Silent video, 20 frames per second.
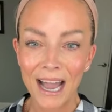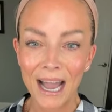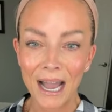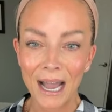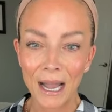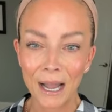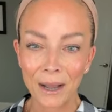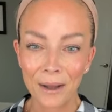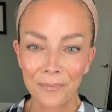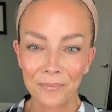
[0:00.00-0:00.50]

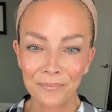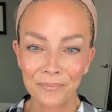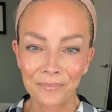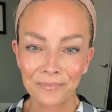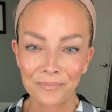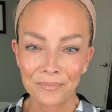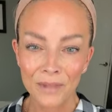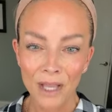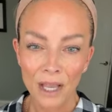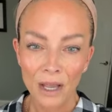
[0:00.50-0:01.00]

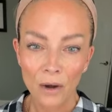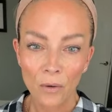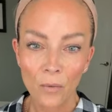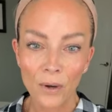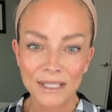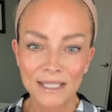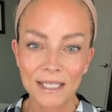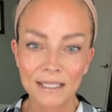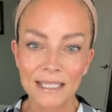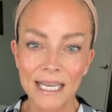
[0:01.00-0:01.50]
Um,
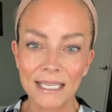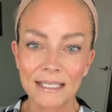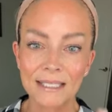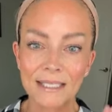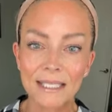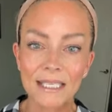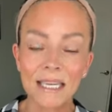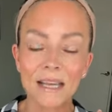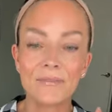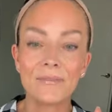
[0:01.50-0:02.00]
what's the
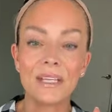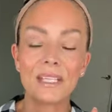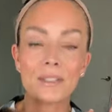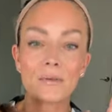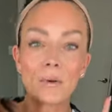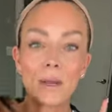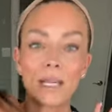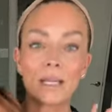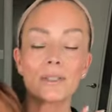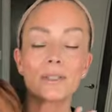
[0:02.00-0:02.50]
density of
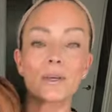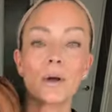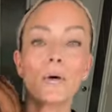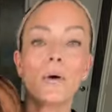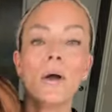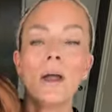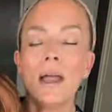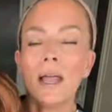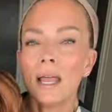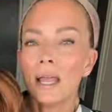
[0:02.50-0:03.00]
this wig?
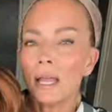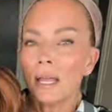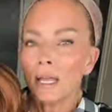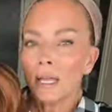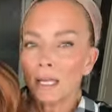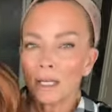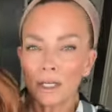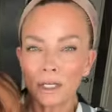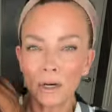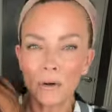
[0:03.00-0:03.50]
So
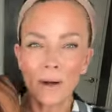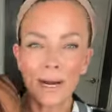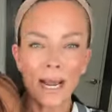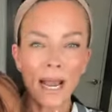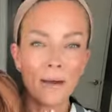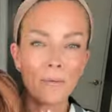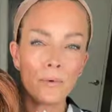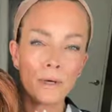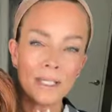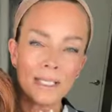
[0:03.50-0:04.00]
you know
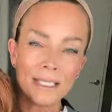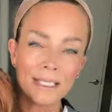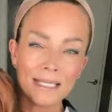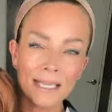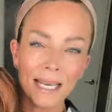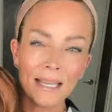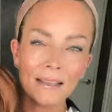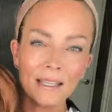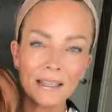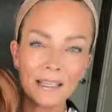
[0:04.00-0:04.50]
what? I wouldn't
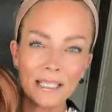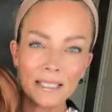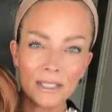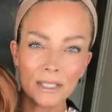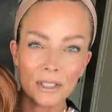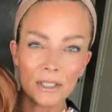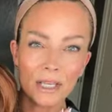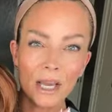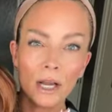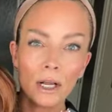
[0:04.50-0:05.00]
say that
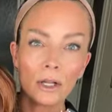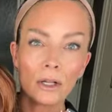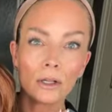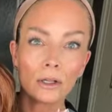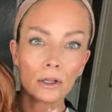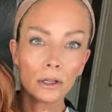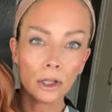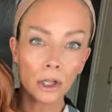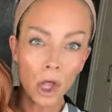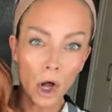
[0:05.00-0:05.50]
this is
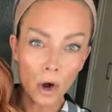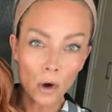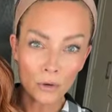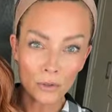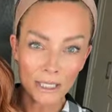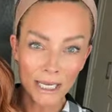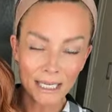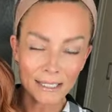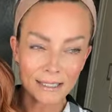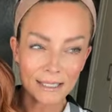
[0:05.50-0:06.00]

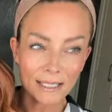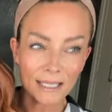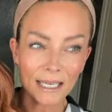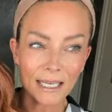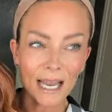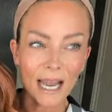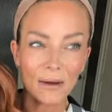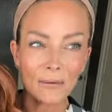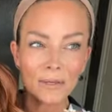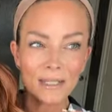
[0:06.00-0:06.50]
low
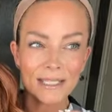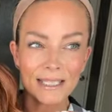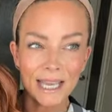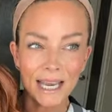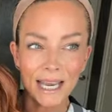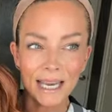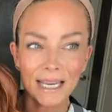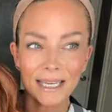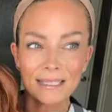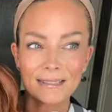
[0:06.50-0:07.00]
density. I would
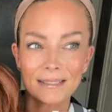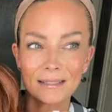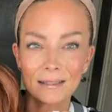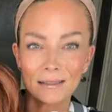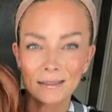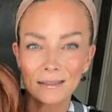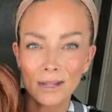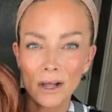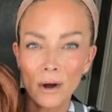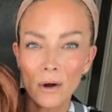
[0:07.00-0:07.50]
say
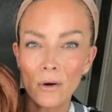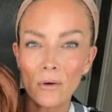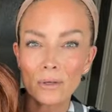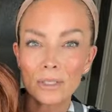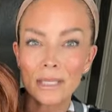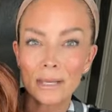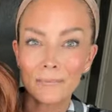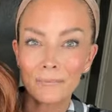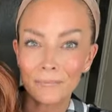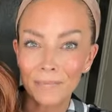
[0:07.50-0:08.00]
it's
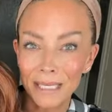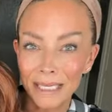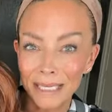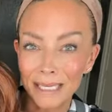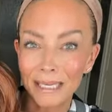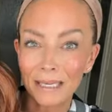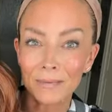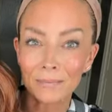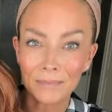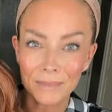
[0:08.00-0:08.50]
low to
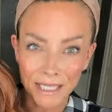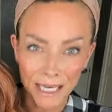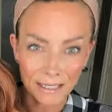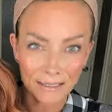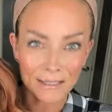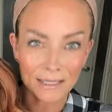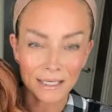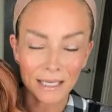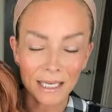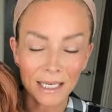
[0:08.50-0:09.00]
medium
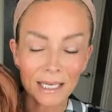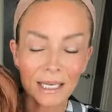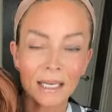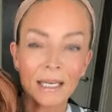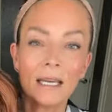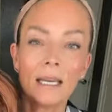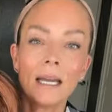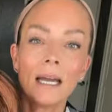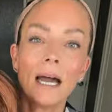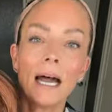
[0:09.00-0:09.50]

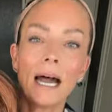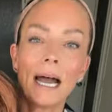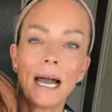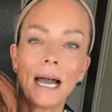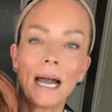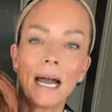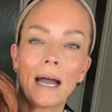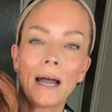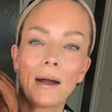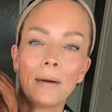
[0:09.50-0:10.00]
density.
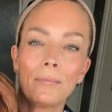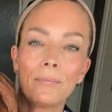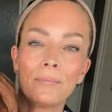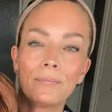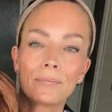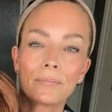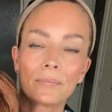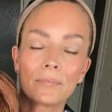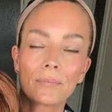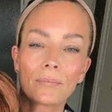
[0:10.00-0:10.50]

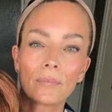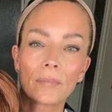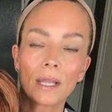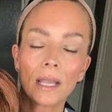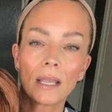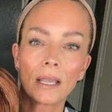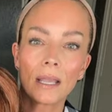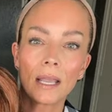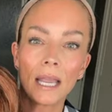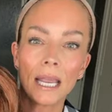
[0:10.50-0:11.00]
Um,
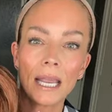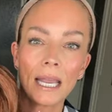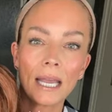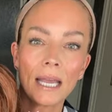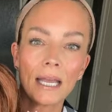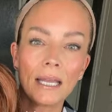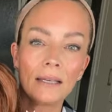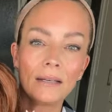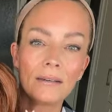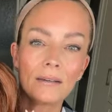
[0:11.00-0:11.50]

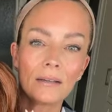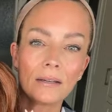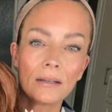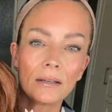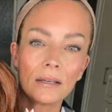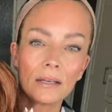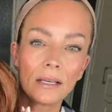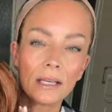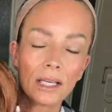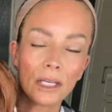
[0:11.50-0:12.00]
and,
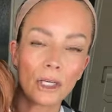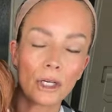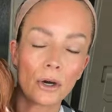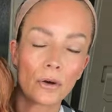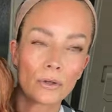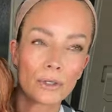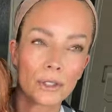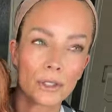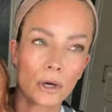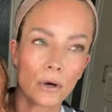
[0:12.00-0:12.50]
you
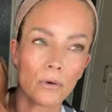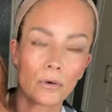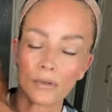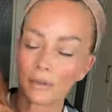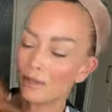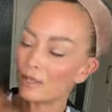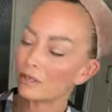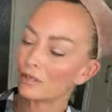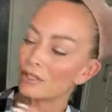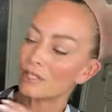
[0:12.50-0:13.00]
know,
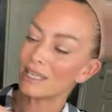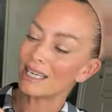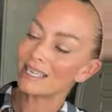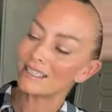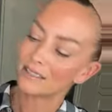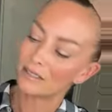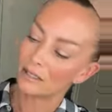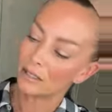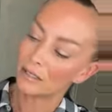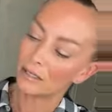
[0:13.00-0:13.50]
so there's,
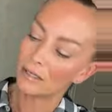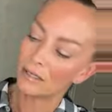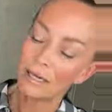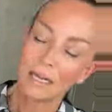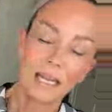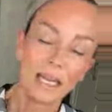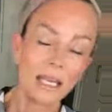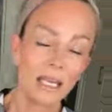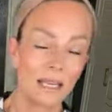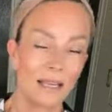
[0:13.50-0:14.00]
is there,